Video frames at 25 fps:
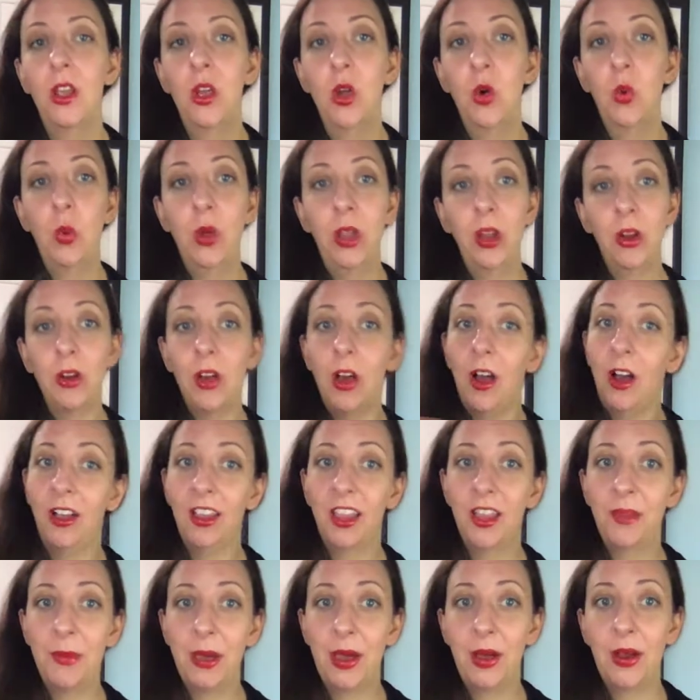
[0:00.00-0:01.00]
we are all
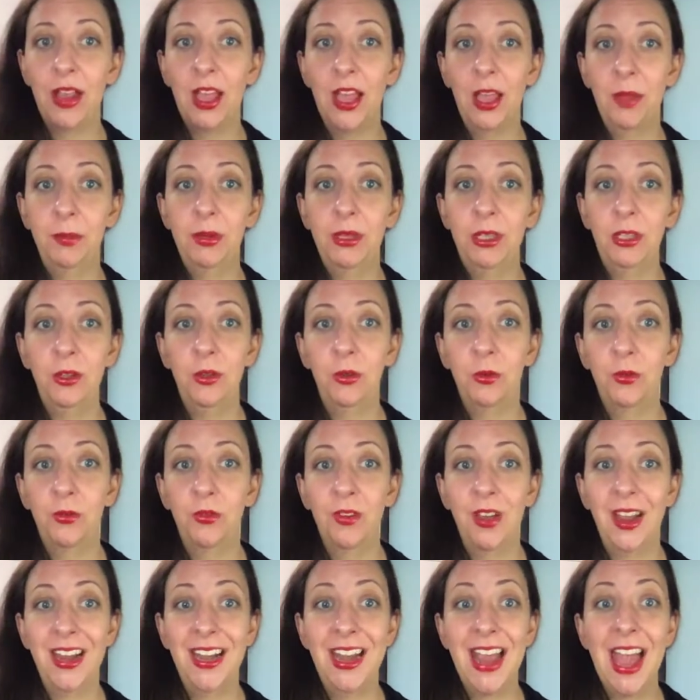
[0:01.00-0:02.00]
about helping you
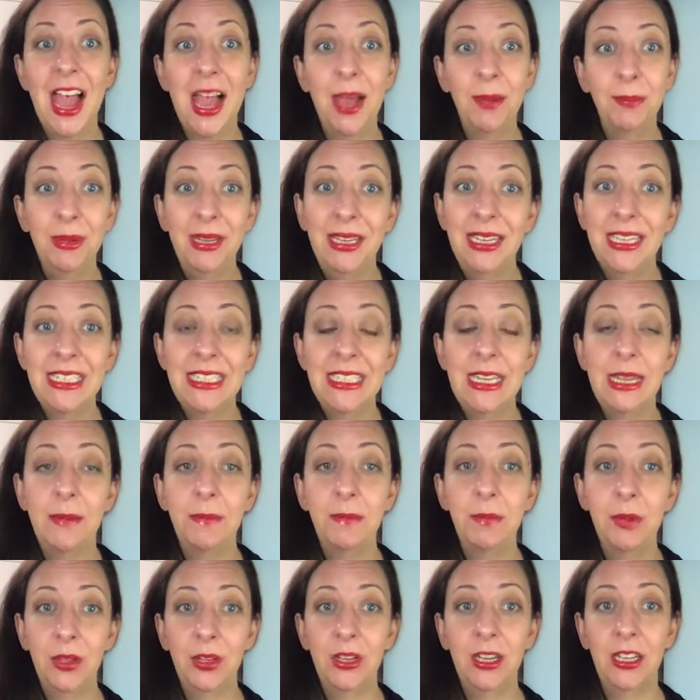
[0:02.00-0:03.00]
find happiness and
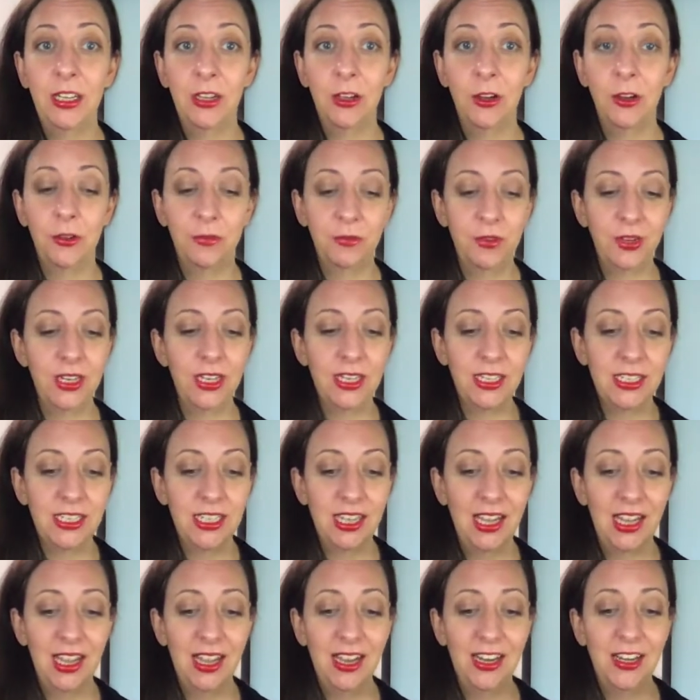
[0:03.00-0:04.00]
building confidence.
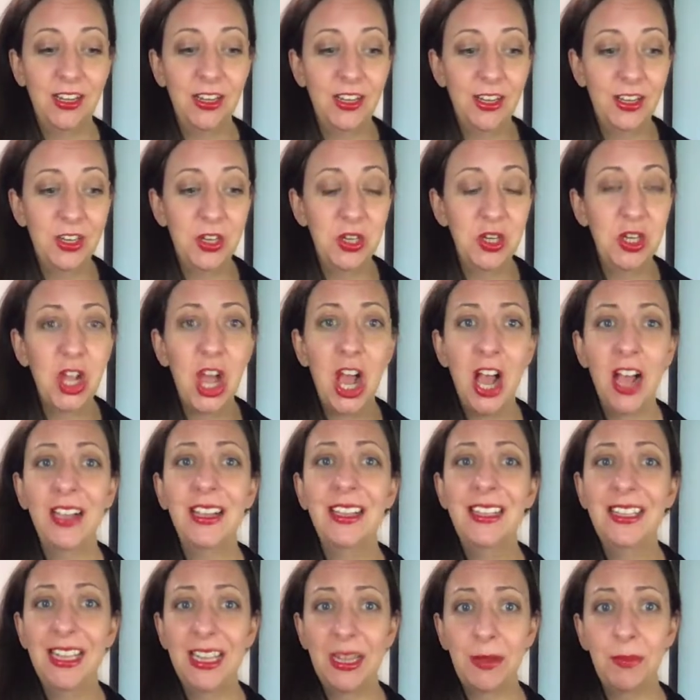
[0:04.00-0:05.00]
And
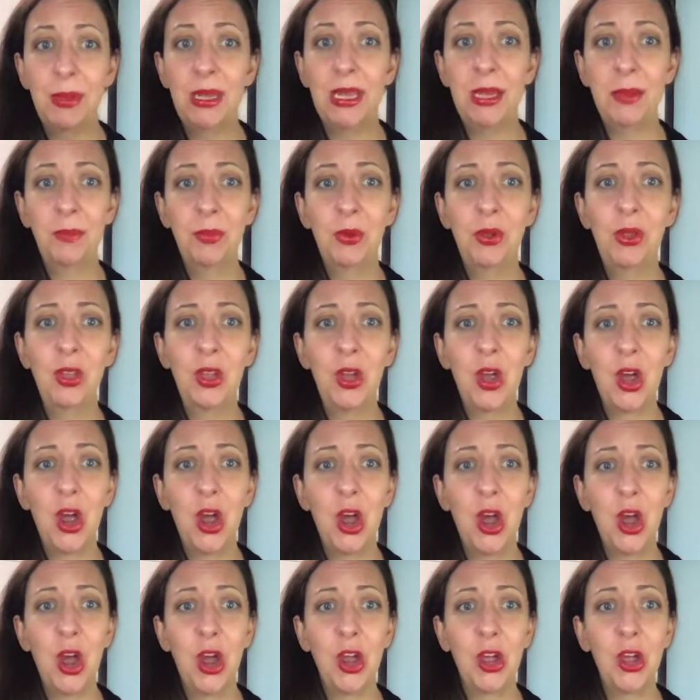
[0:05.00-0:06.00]
toxic people
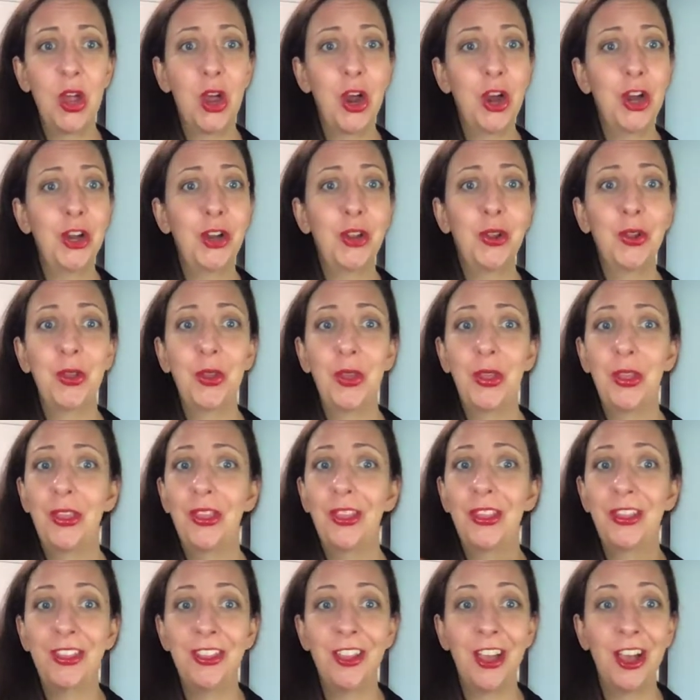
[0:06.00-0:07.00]
are
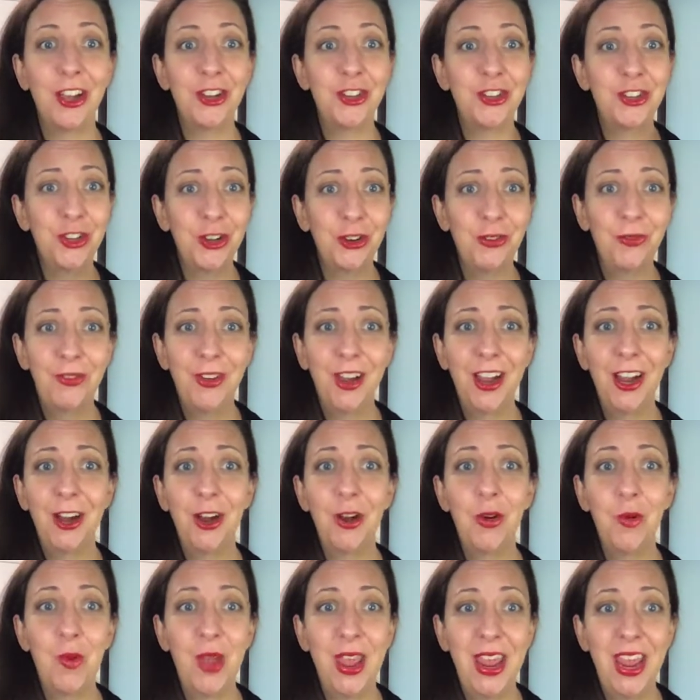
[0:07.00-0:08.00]
a
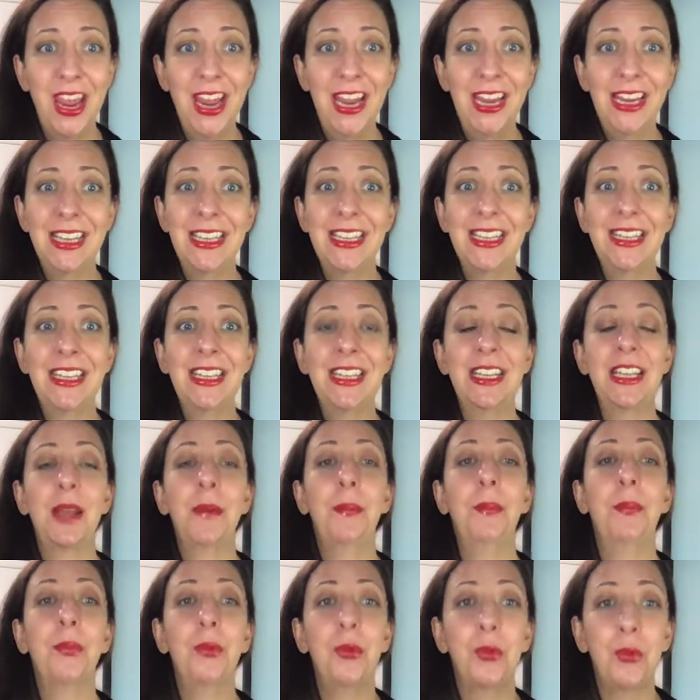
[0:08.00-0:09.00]
surefire way to
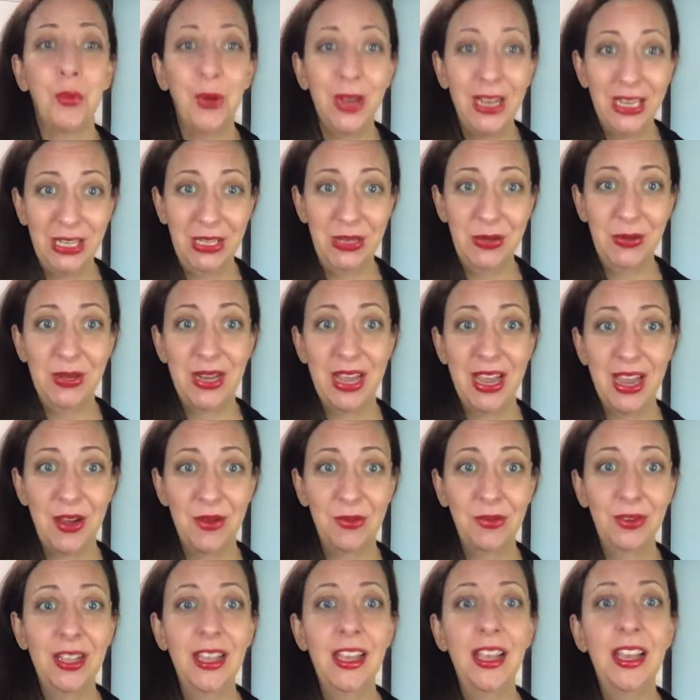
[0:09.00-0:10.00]
bring you down.